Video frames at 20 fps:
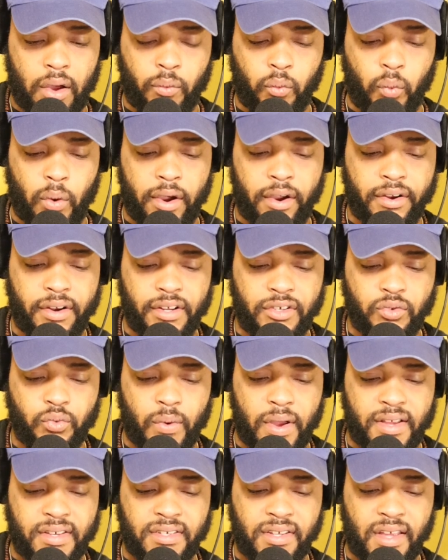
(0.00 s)

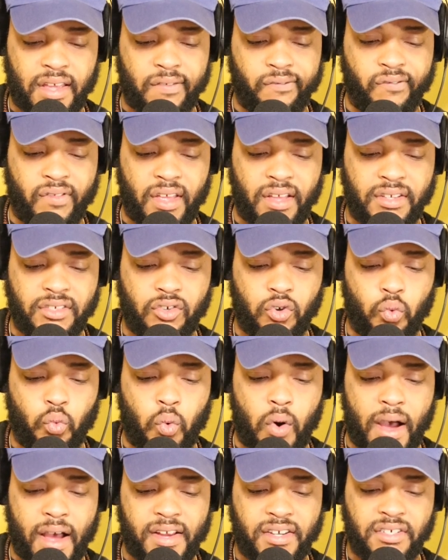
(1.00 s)
awareness raising
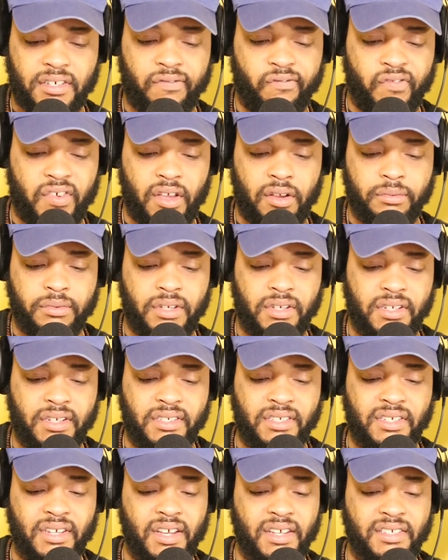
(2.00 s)
event to watch
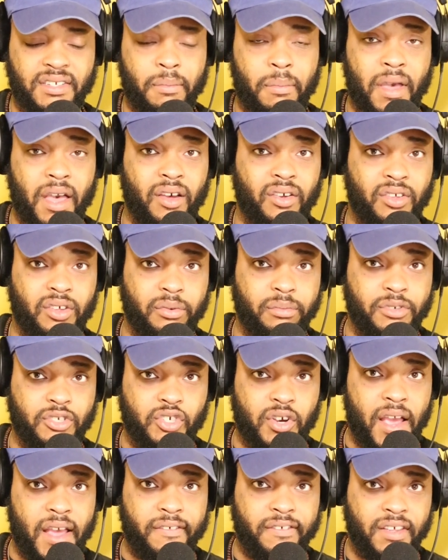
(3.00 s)
films and discuss
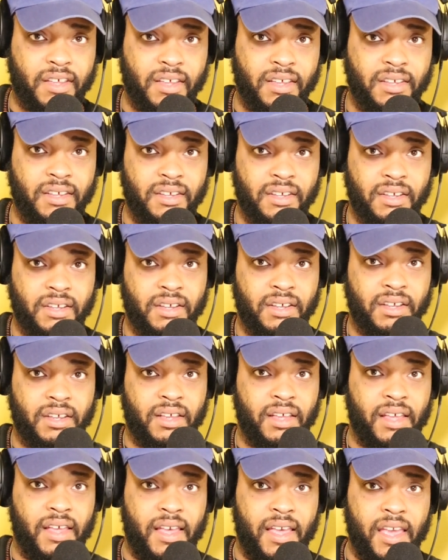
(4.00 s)
about human trafficking.
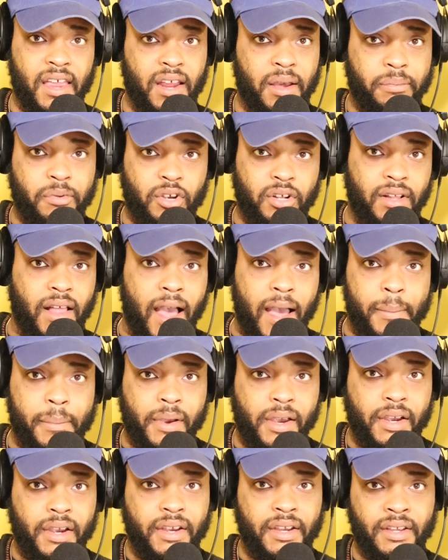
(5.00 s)
Hit up your
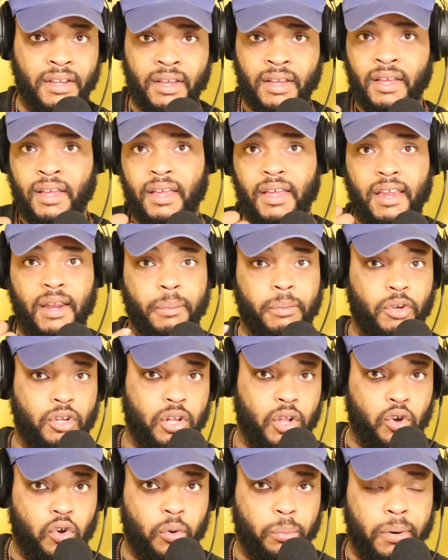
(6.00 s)
library,
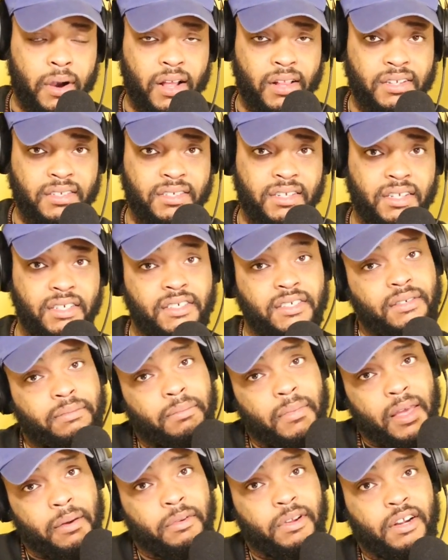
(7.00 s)
hit up your local
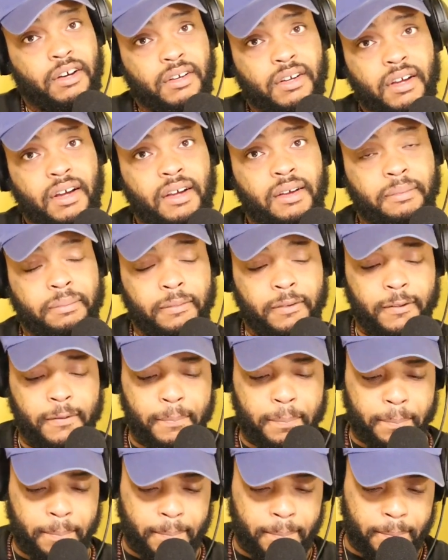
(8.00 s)
politician, maybe they'll
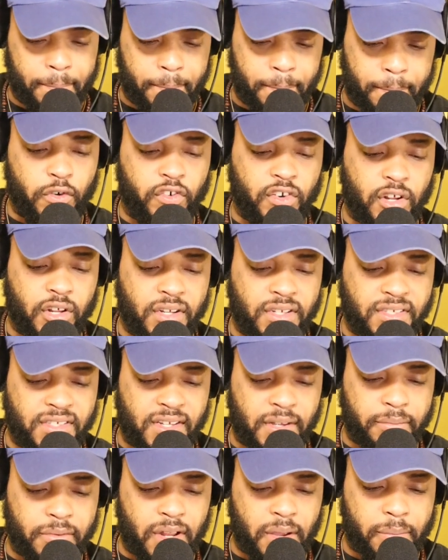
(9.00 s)
come.
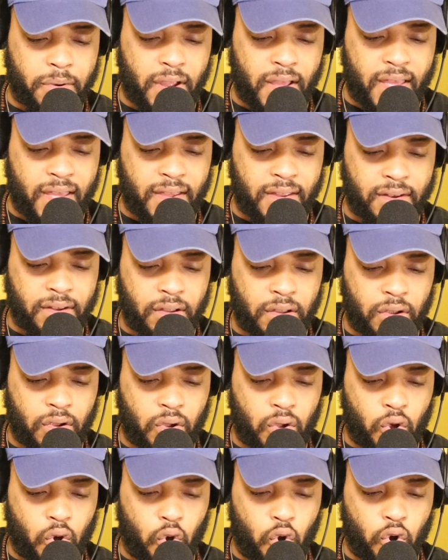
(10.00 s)
Moving on to tip number 8.
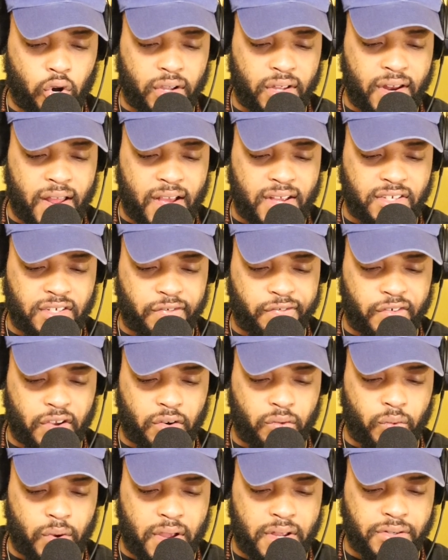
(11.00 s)

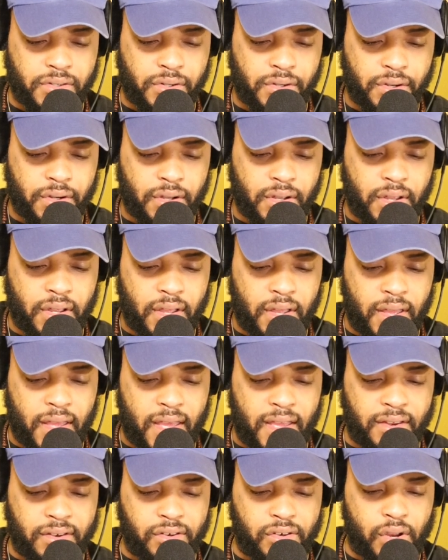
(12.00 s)
Organize a fundraiser
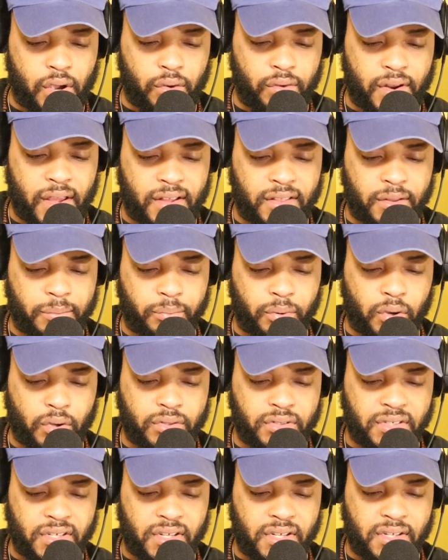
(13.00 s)
and donate
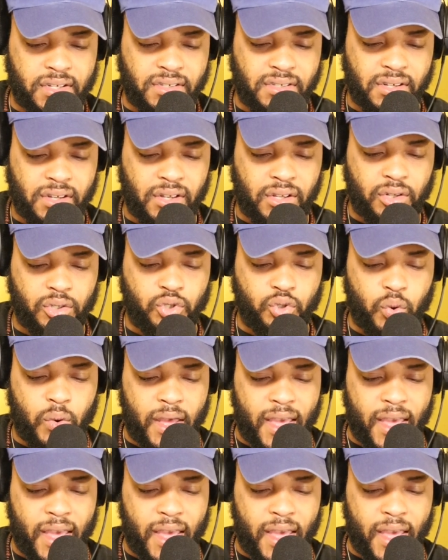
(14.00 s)
the proceeds